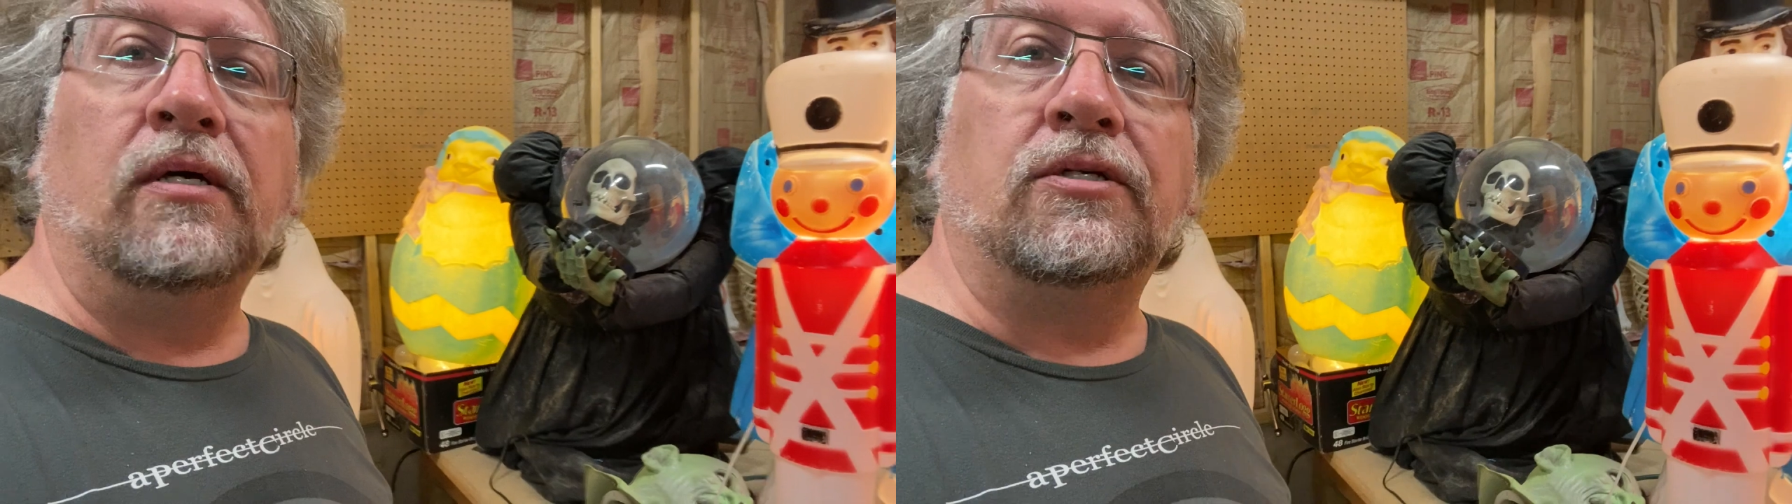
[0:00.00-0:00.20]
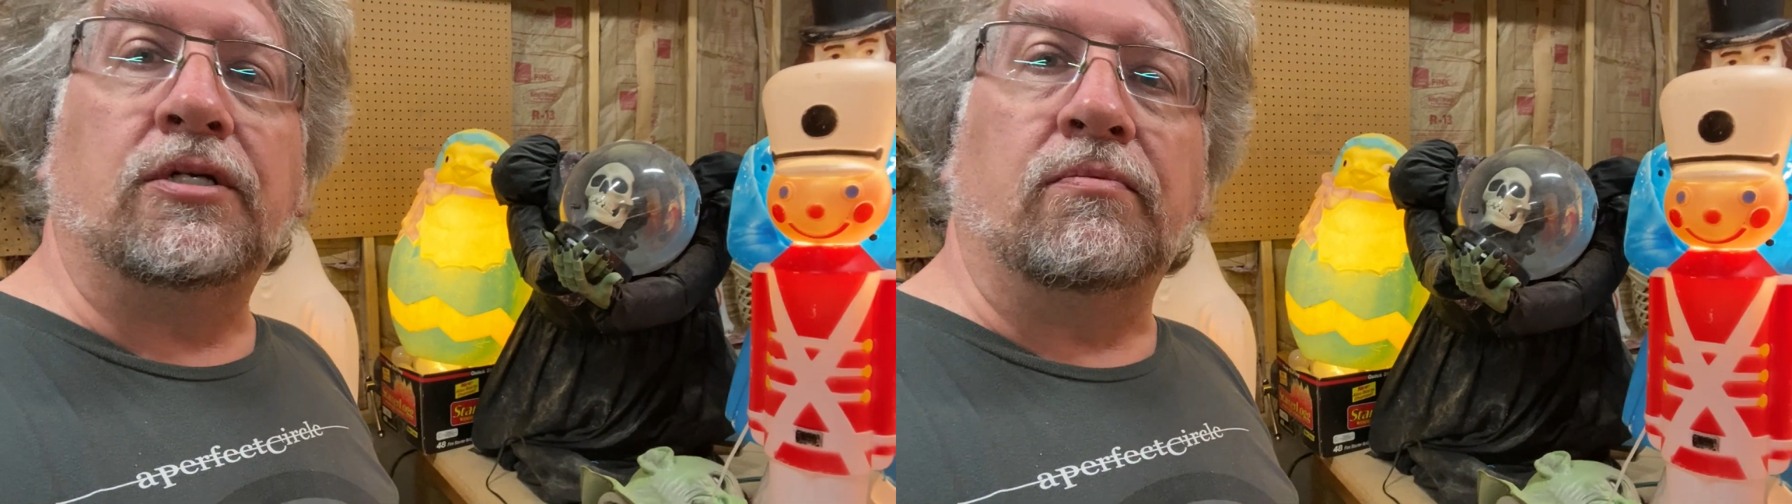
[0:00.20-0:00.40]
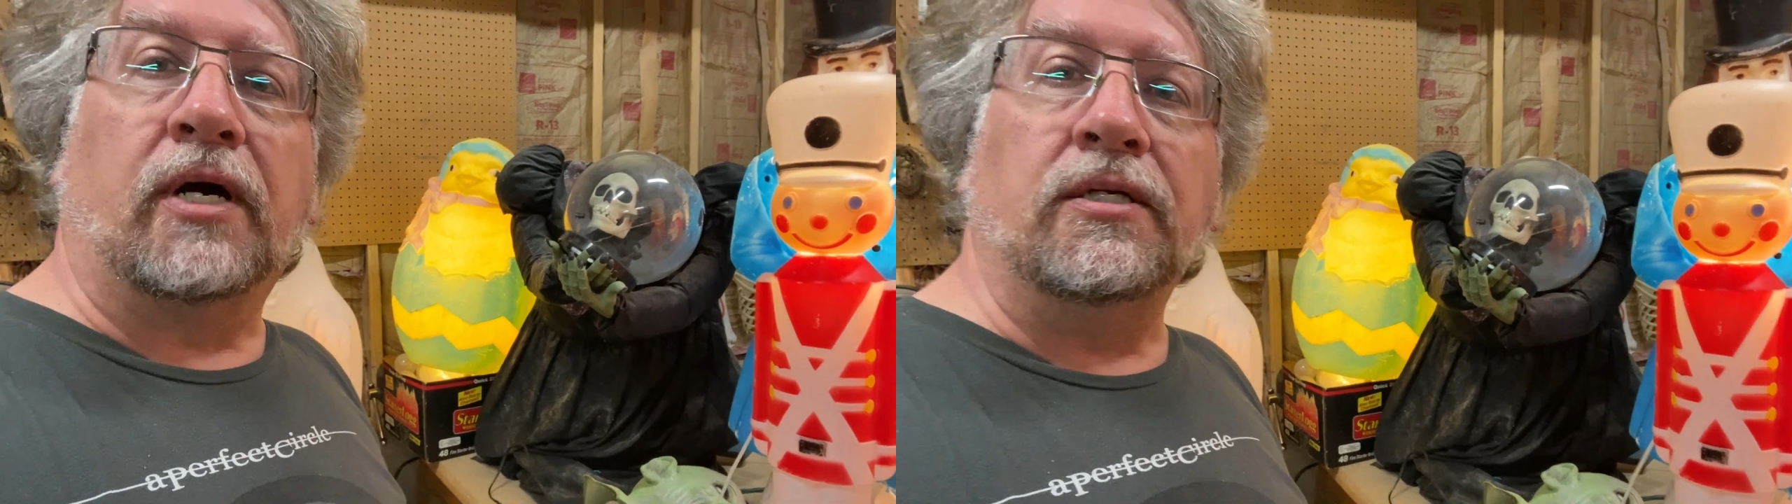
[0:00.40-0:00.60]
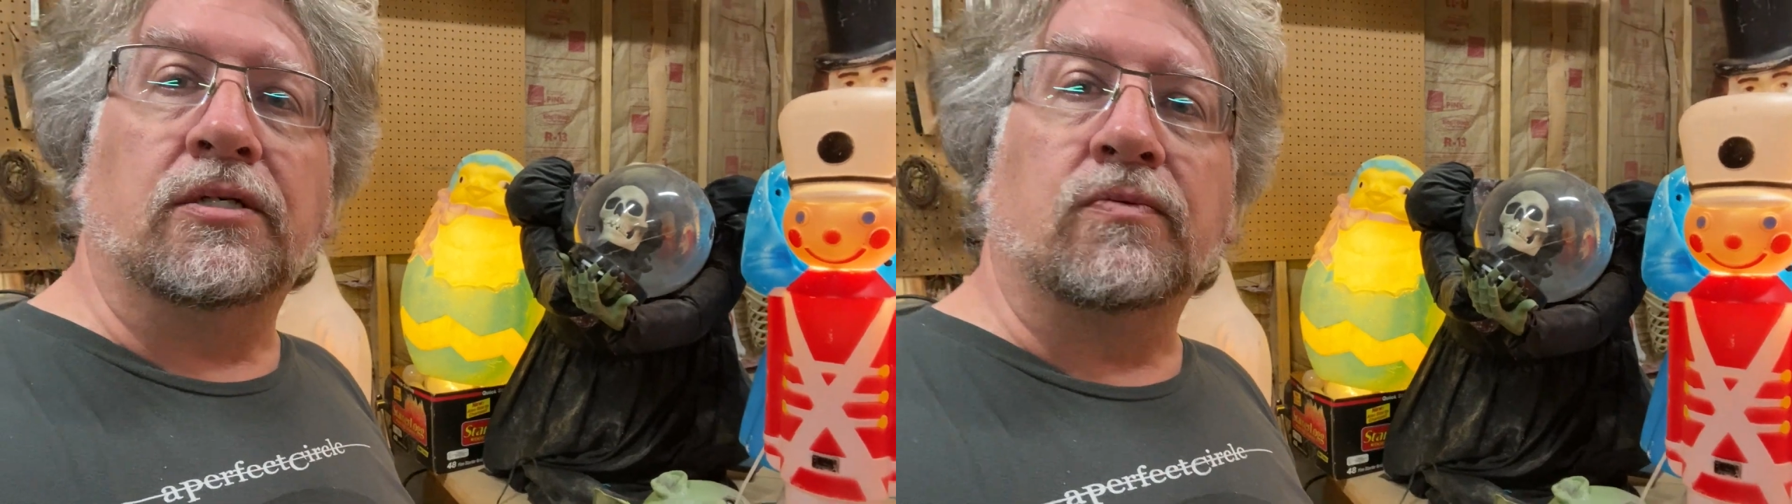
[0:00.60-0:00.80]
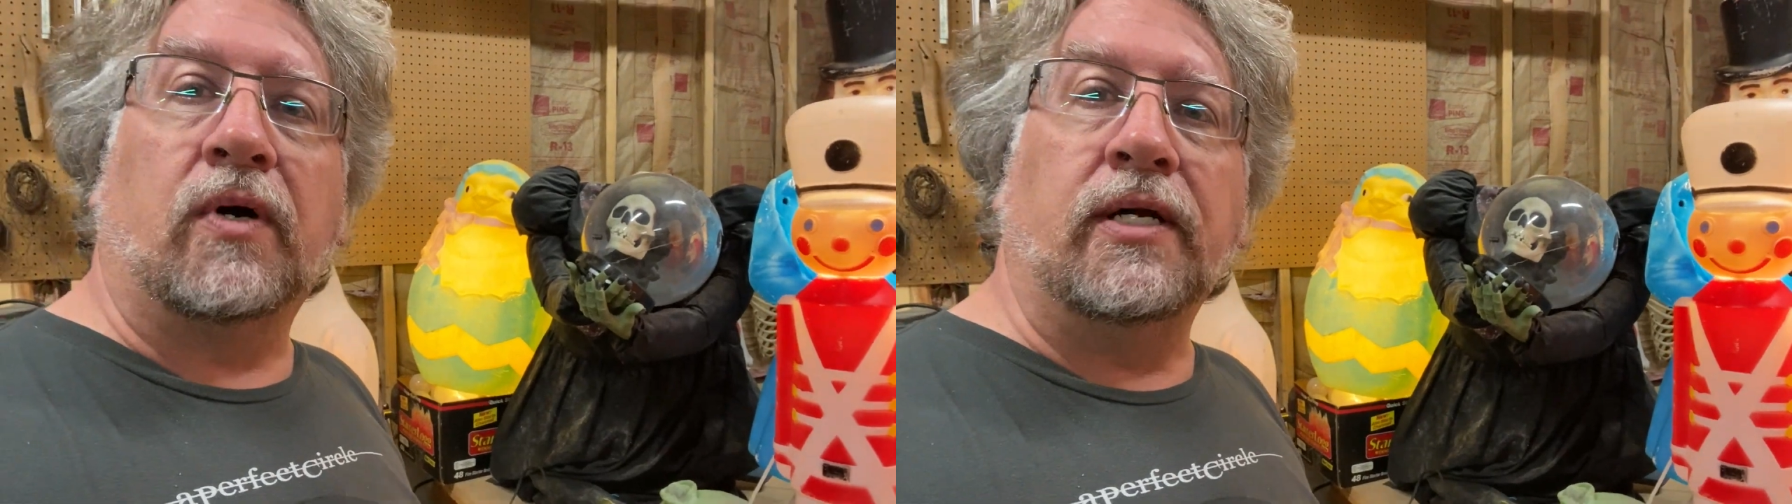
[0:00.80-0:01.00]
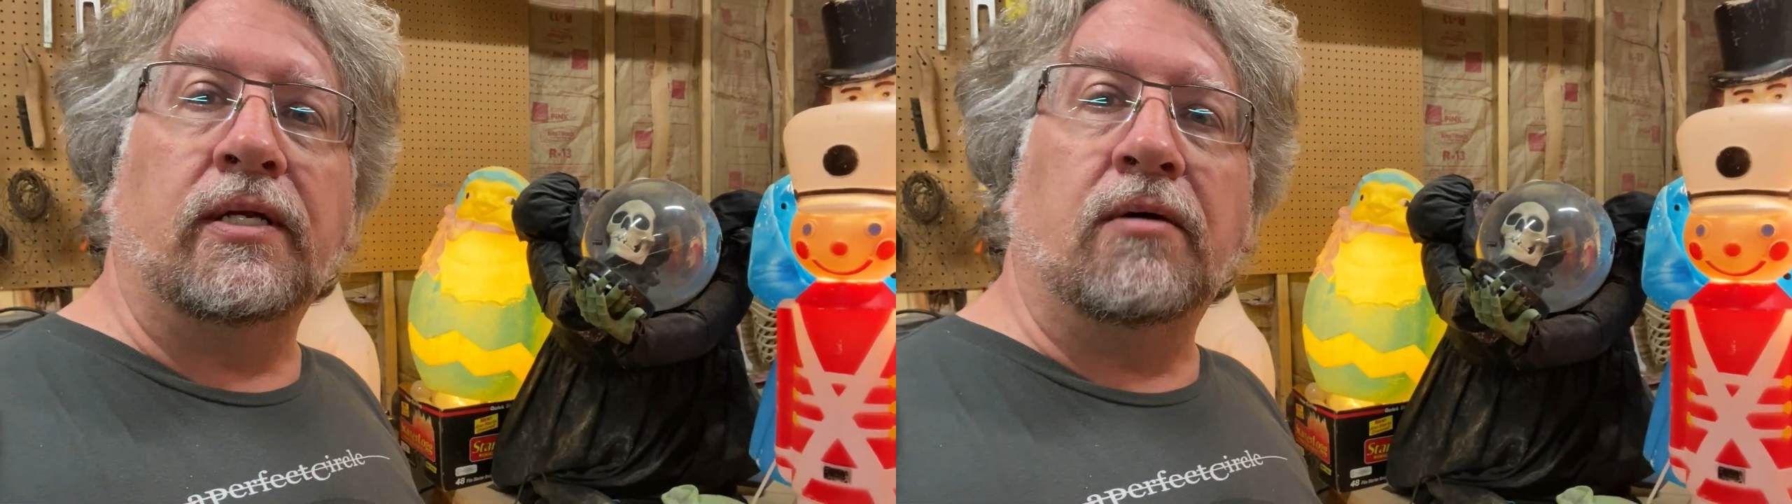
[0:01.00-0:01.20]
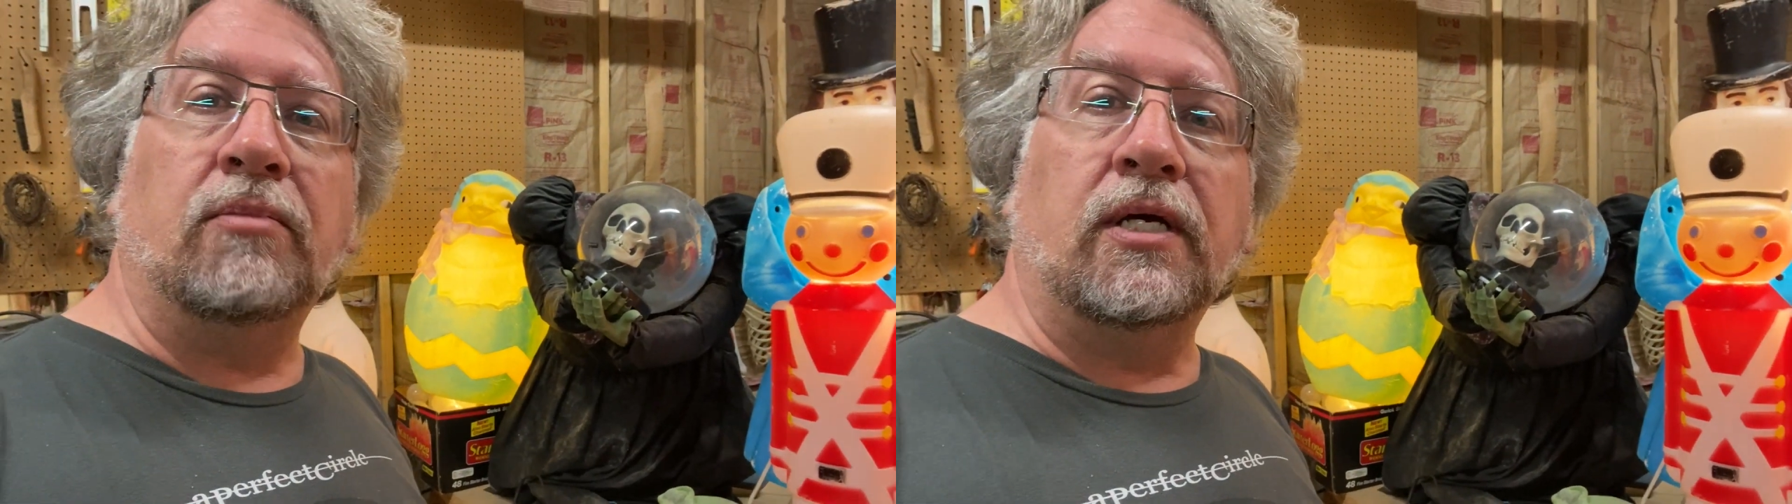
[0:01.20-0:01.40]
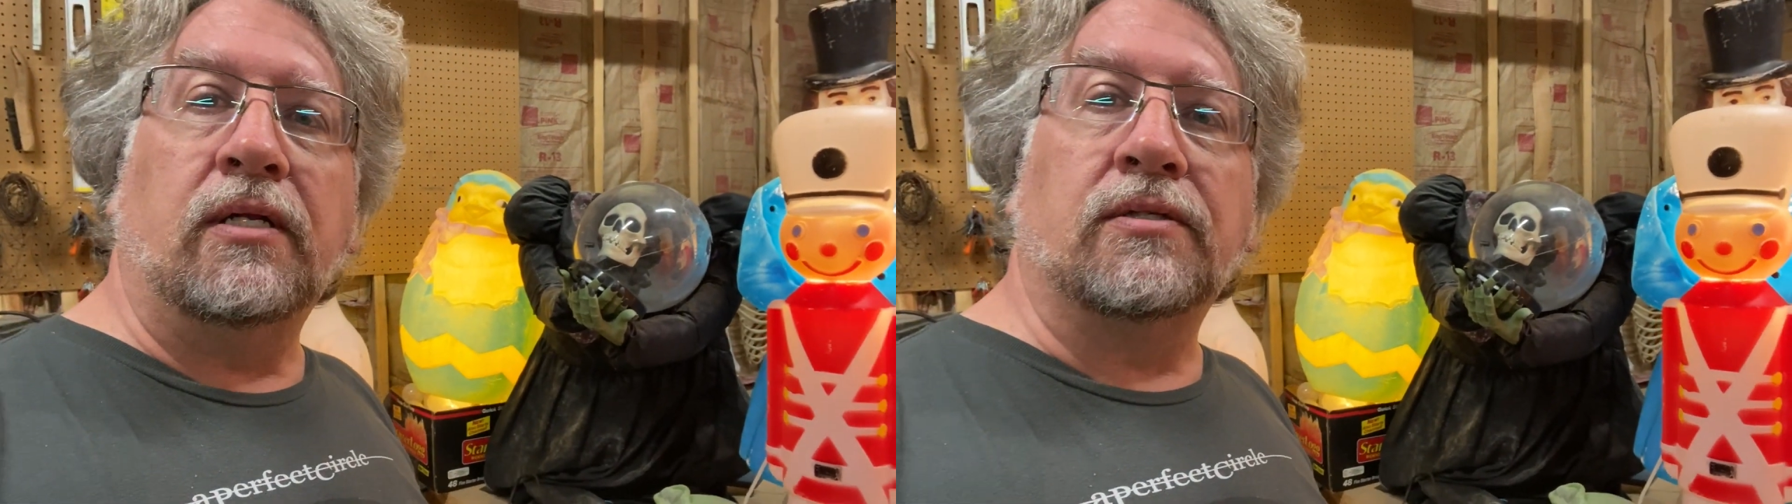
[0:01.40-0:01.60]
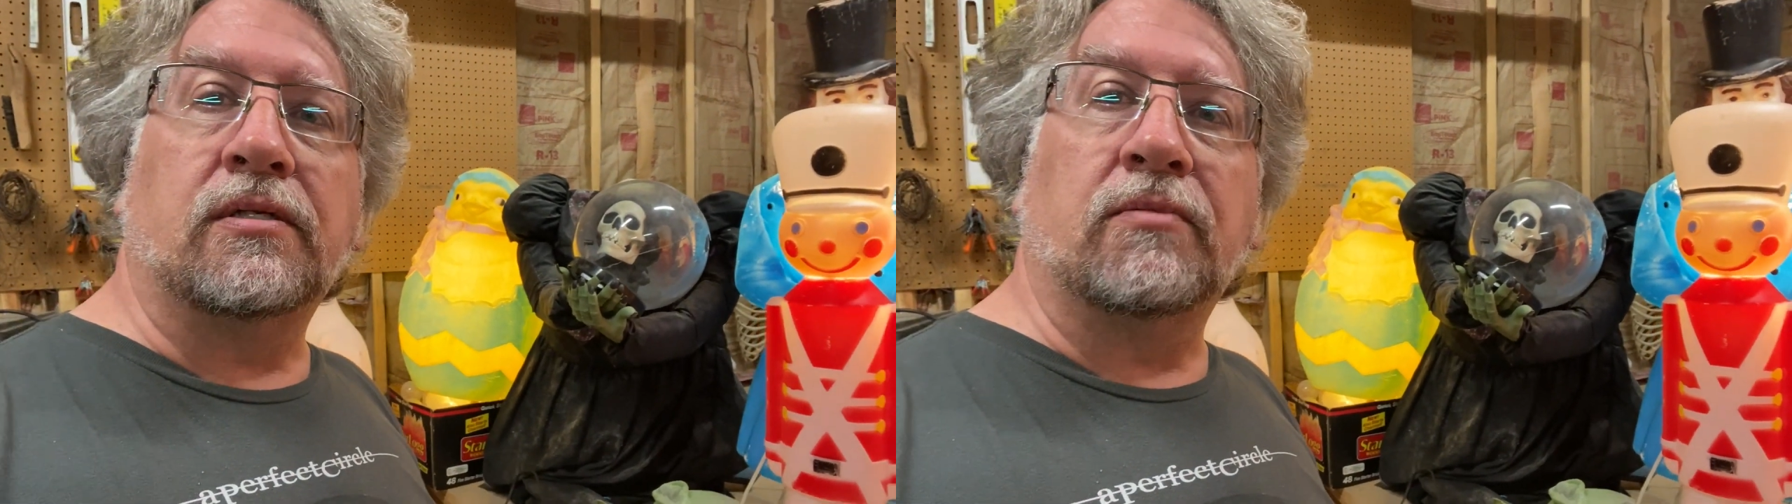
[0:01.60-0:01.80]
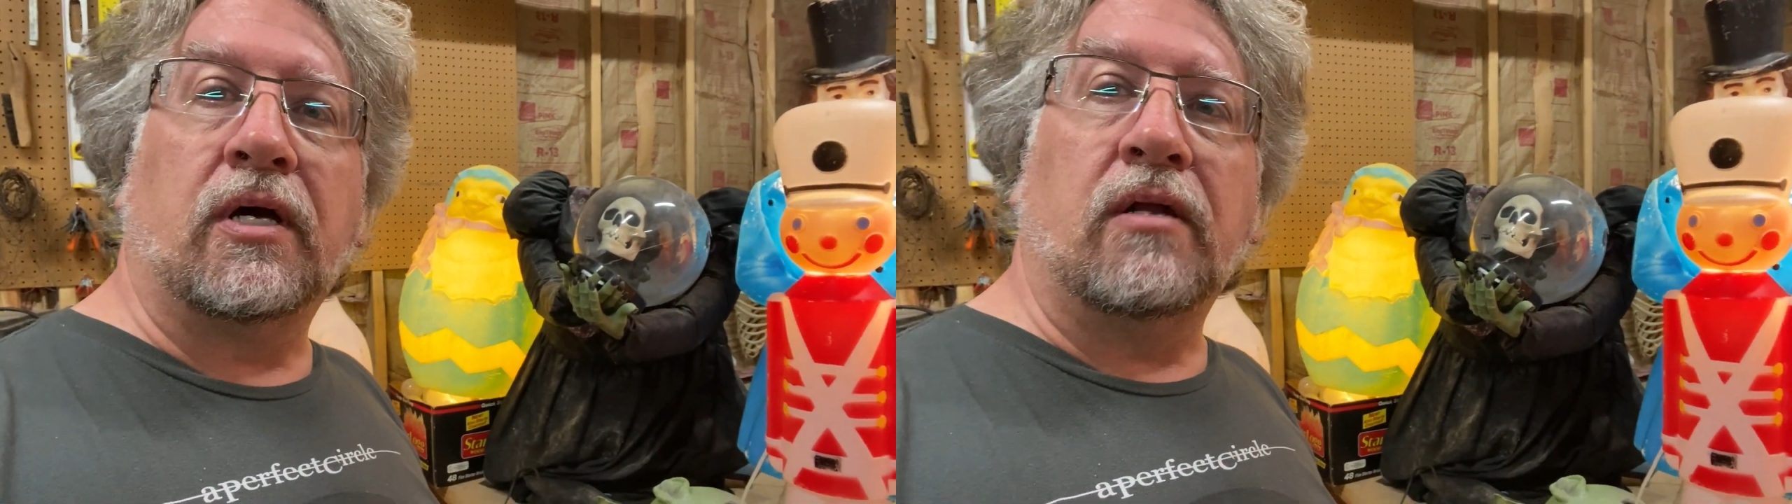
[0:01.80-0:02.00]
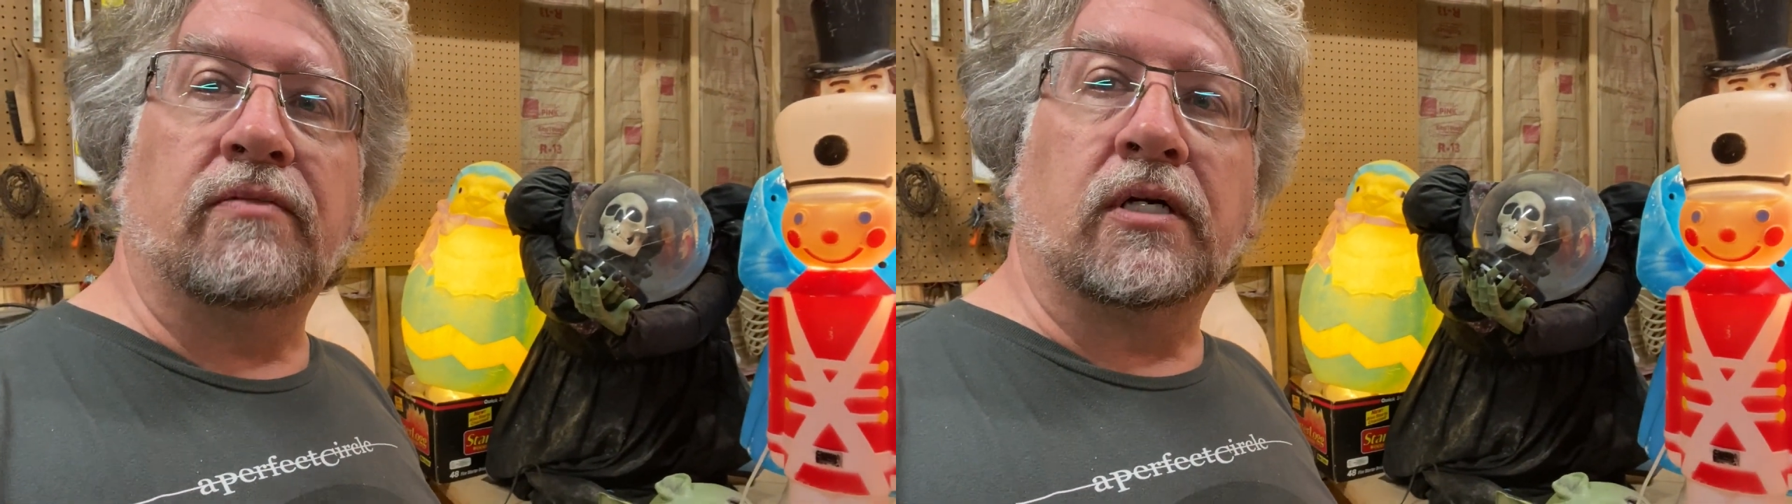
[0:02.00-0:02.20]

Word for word: she might just wind up being in some kind of